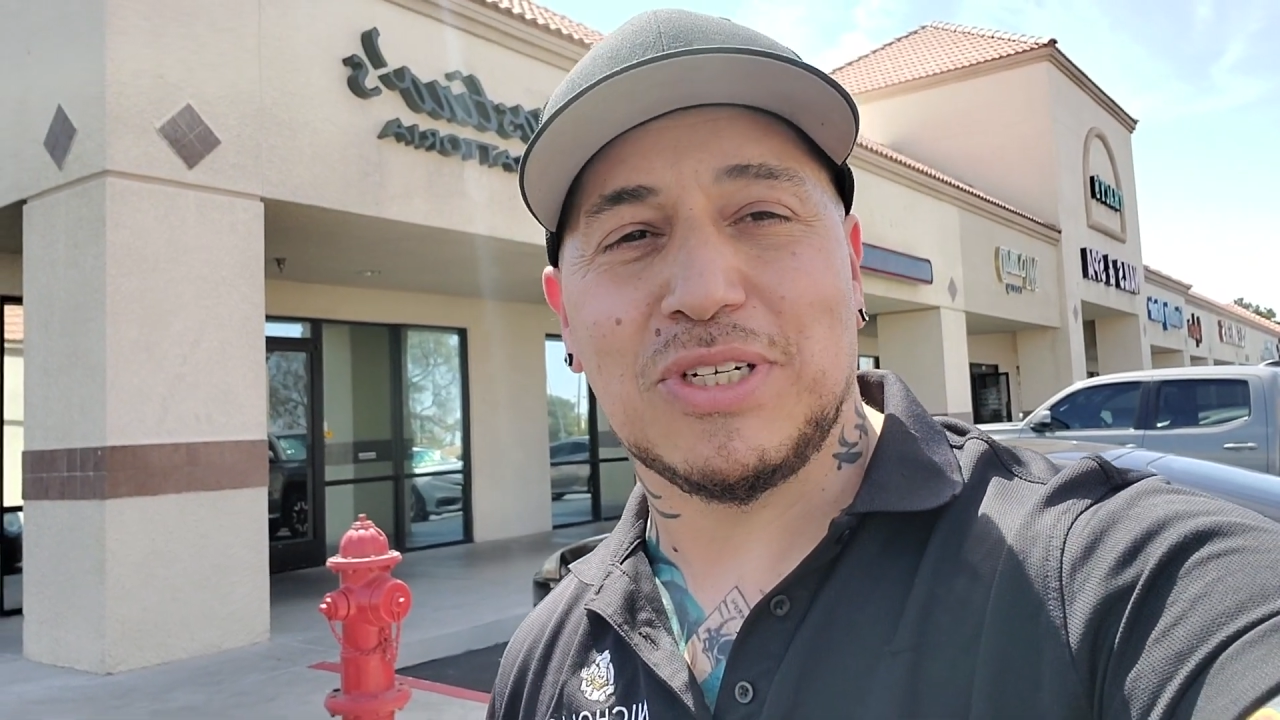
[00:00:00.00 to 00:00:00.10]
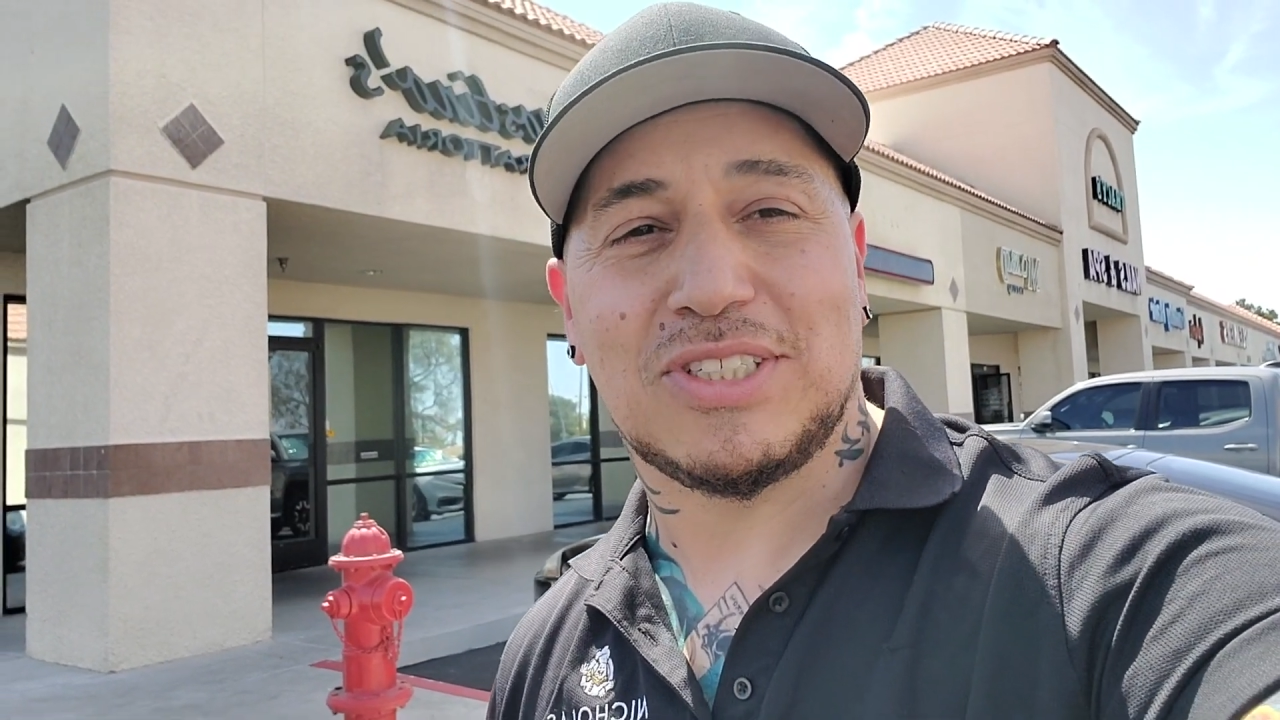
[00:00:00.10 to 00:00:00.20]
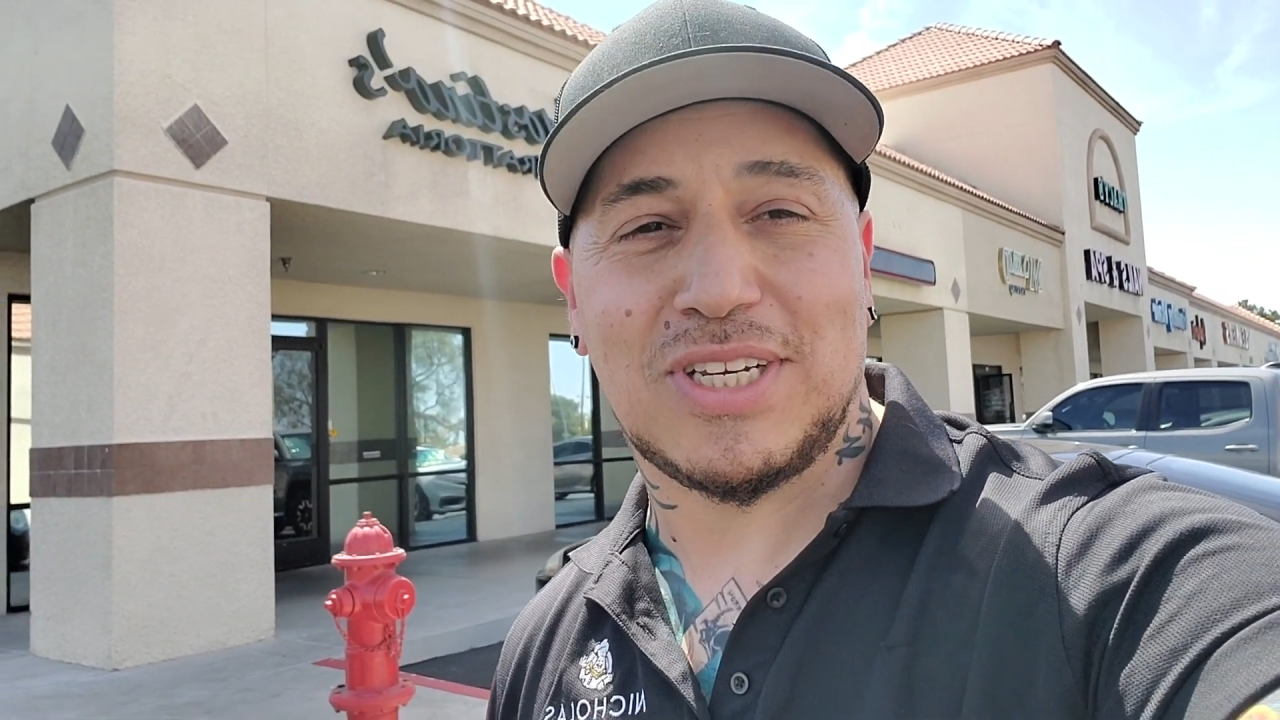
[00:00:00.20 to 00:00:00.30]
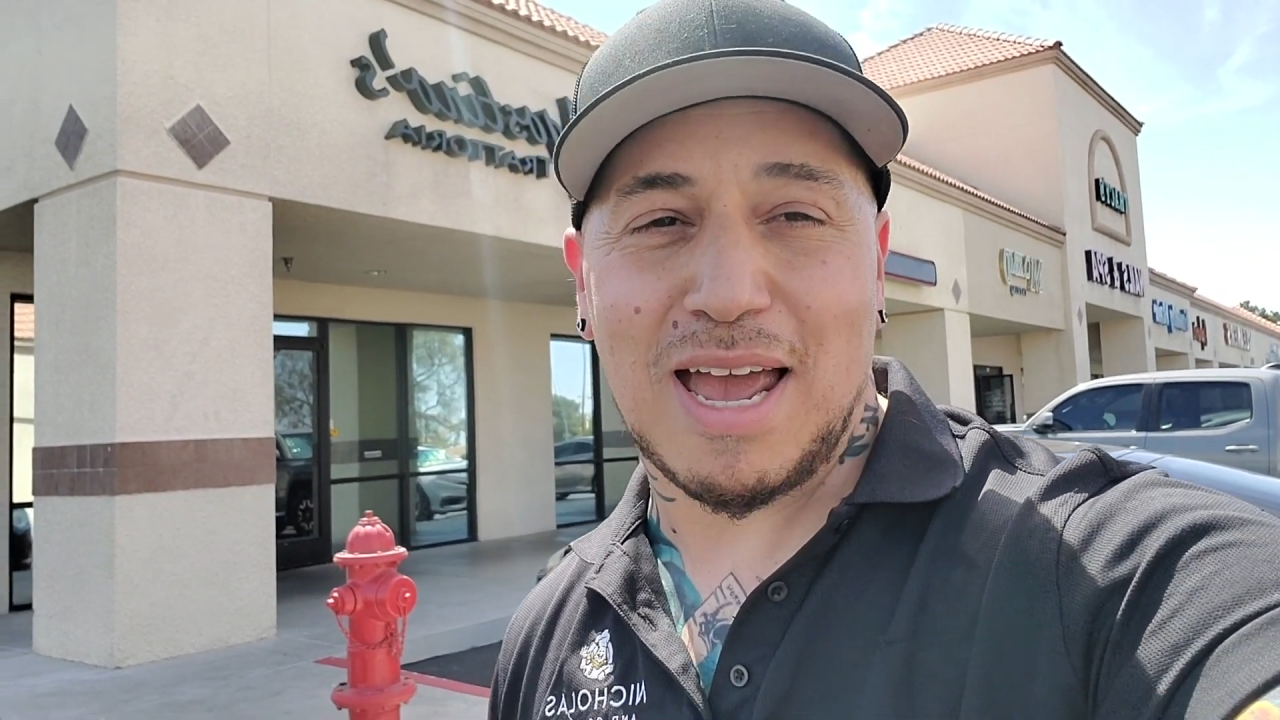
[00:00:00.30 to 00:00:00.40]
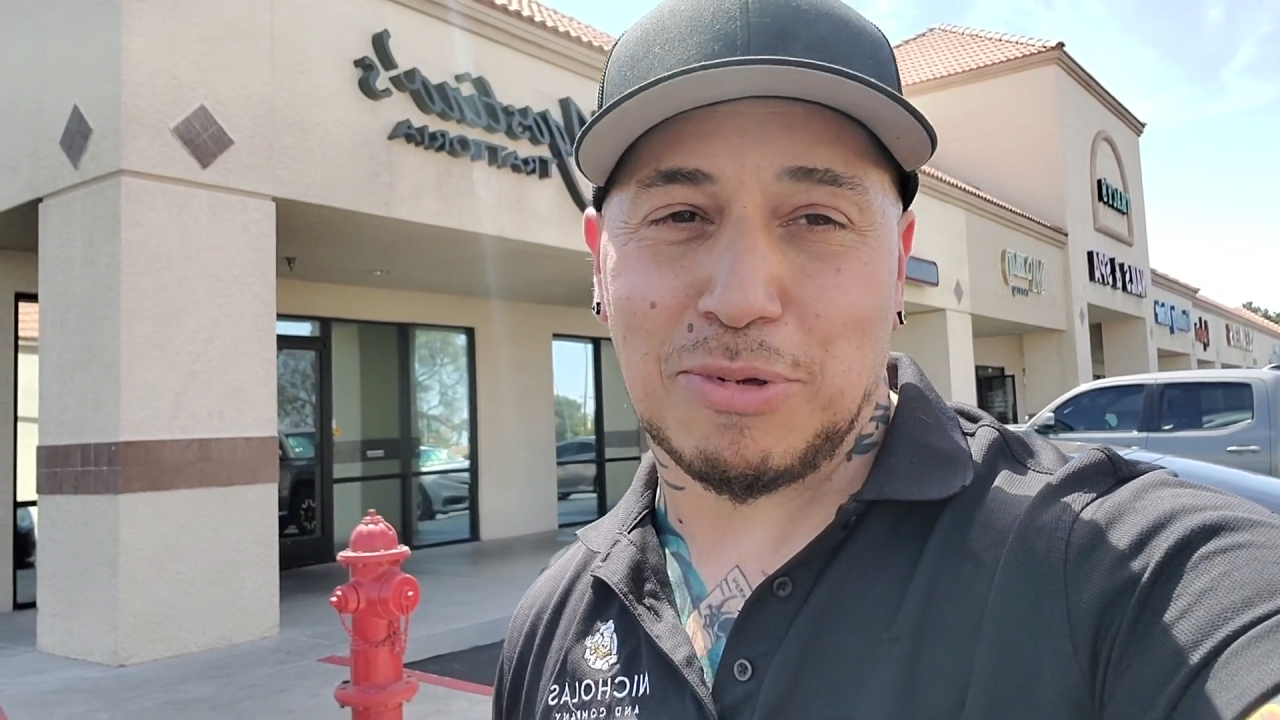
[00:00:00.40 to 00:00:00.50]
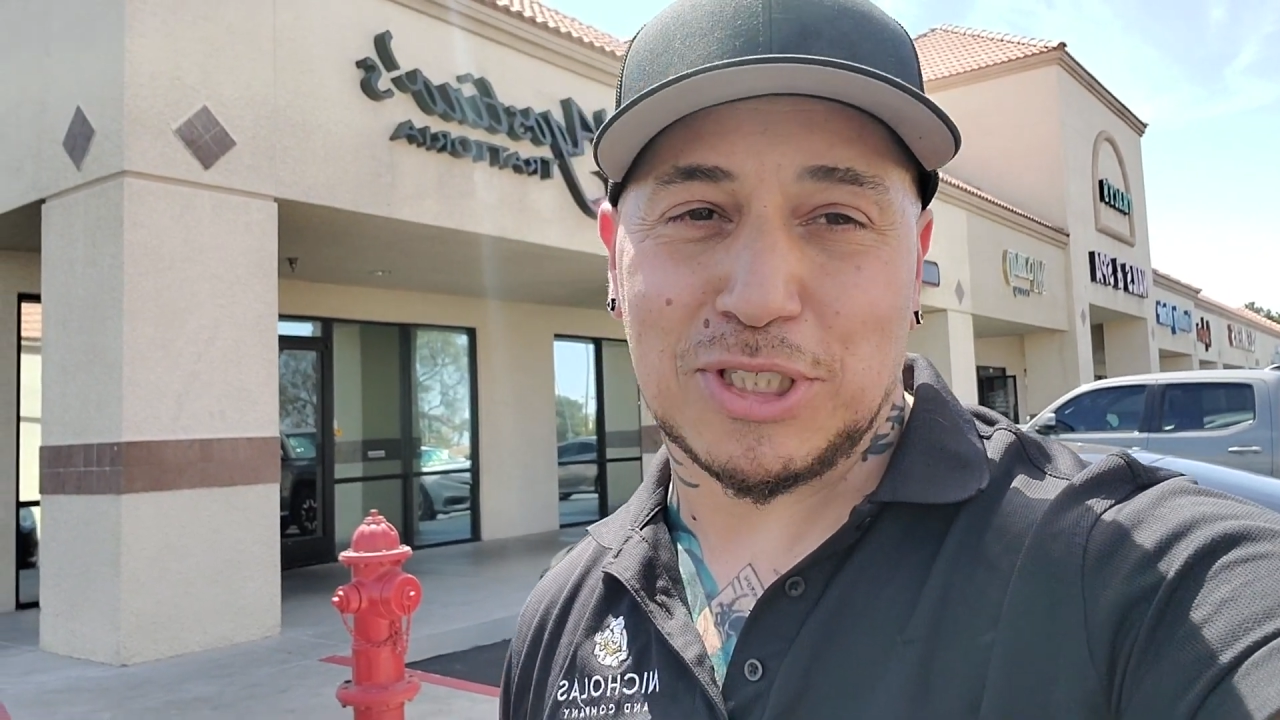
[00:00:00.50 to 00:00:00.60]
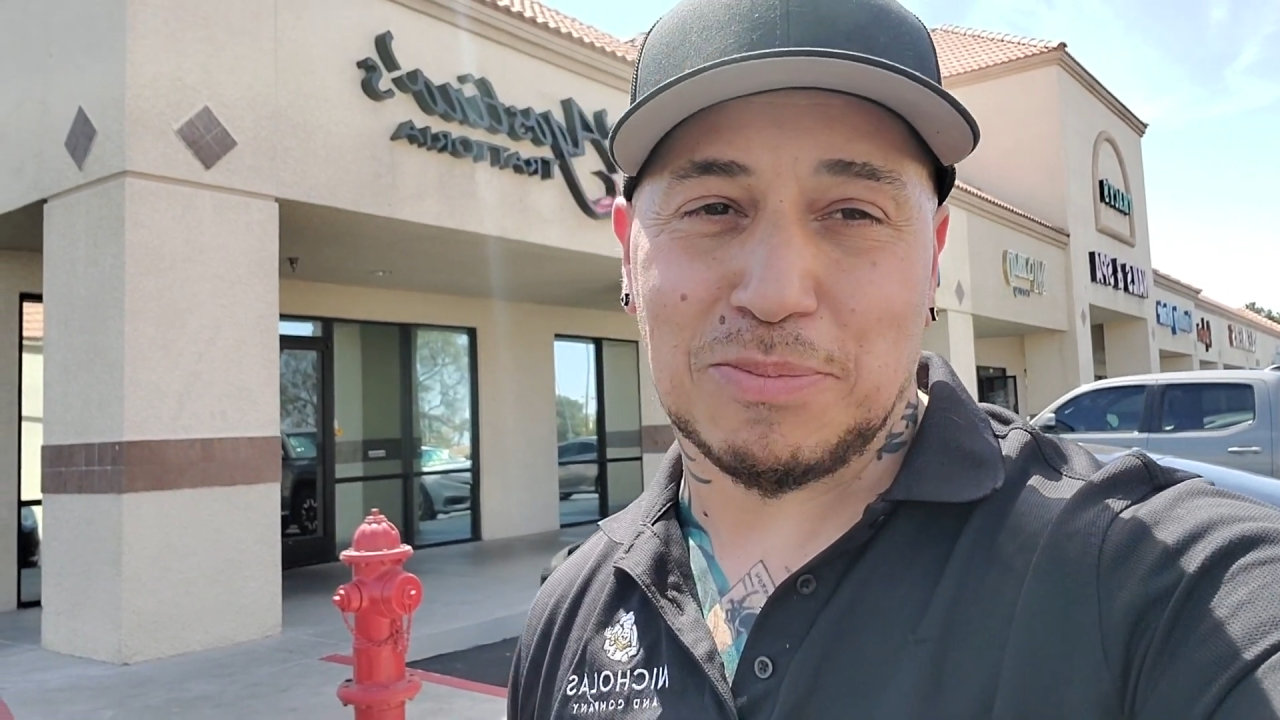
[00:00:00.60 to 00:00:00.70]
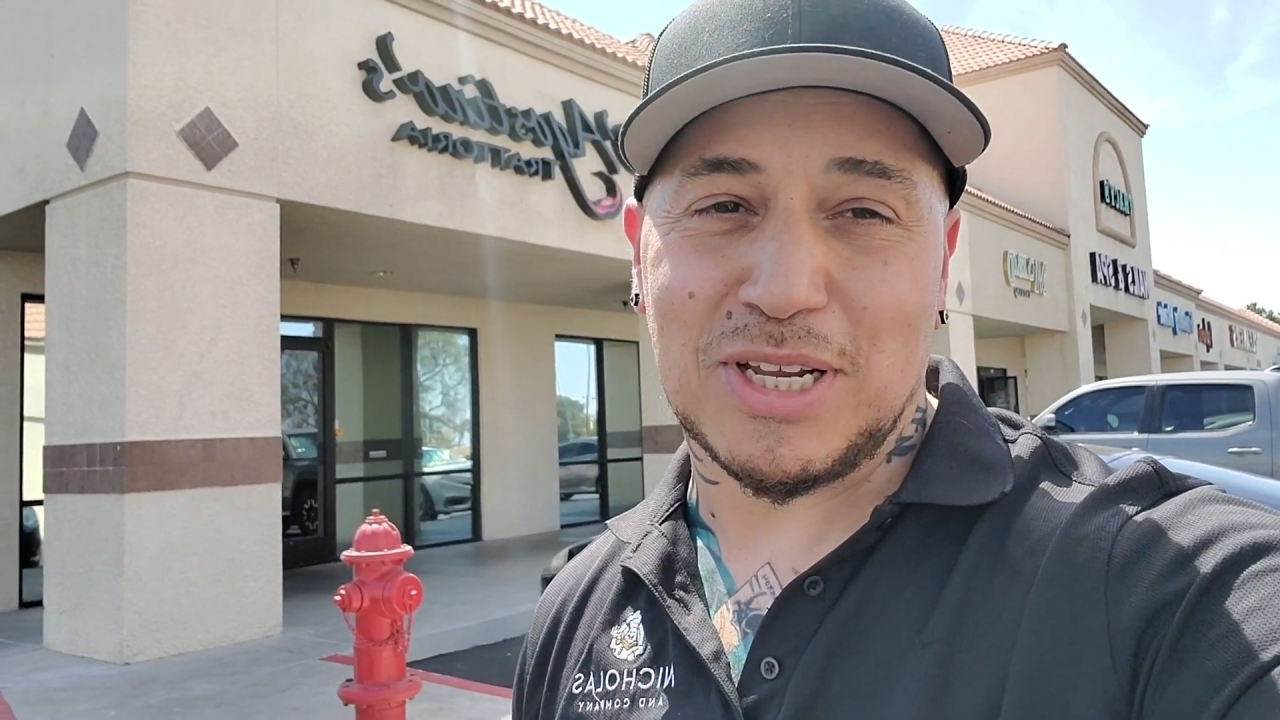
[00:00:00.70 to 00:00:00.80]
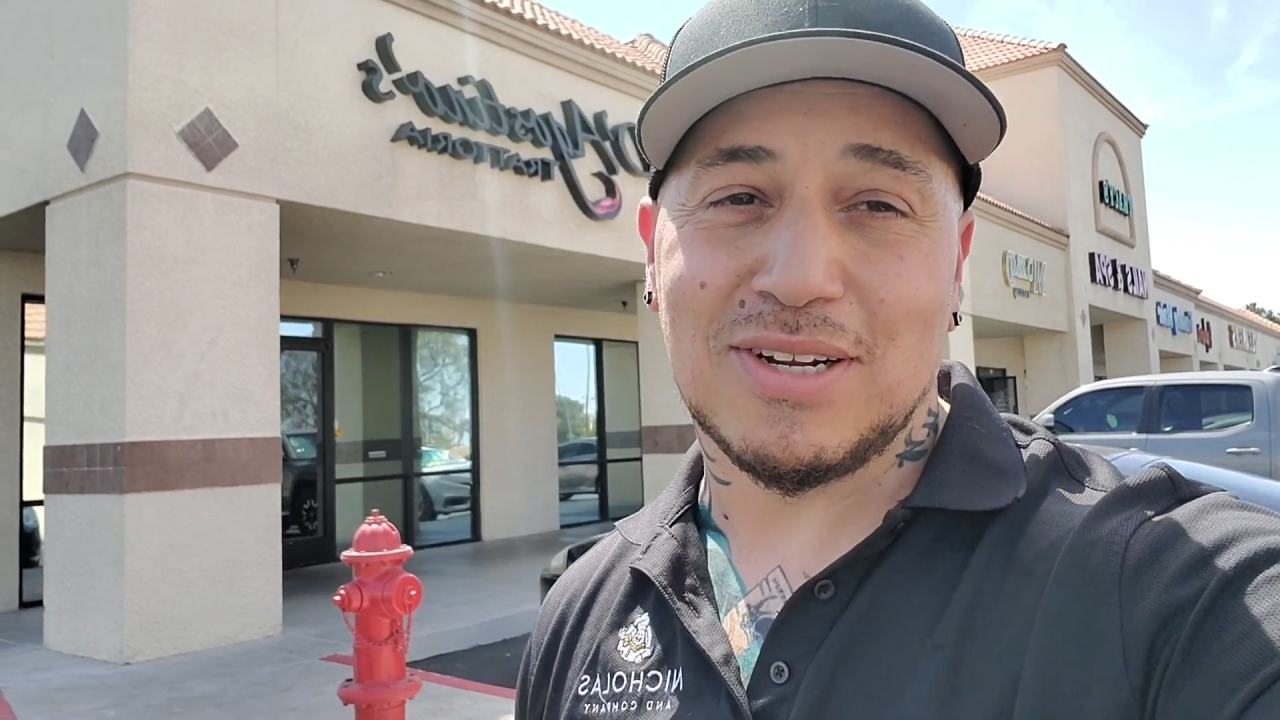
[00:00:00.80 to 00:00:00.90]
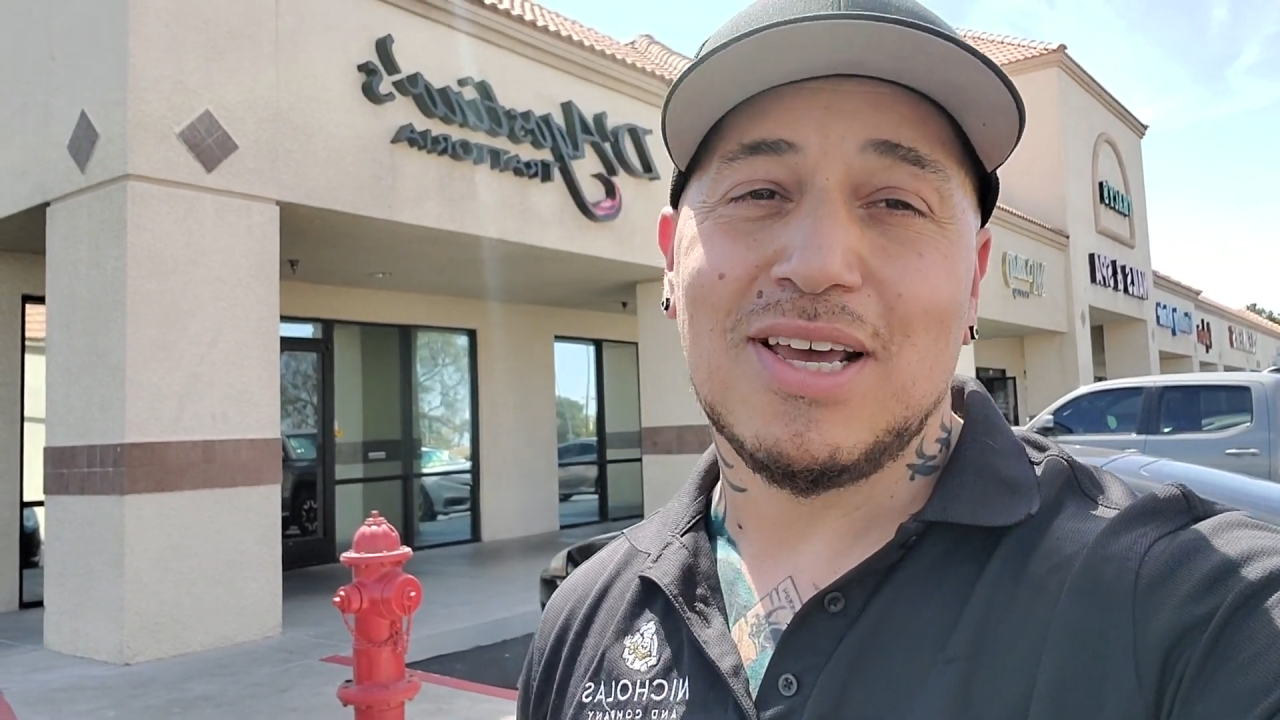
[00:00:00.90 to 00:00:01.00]

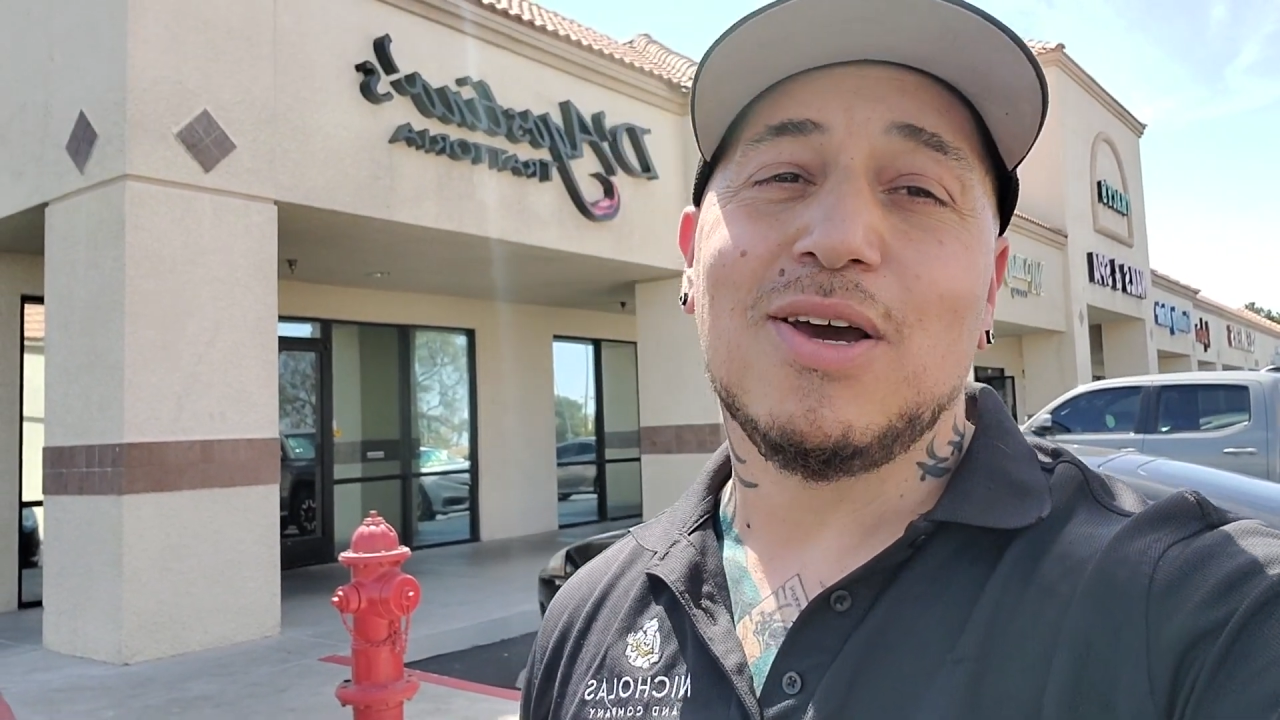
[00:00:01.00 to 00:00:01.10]
establishment.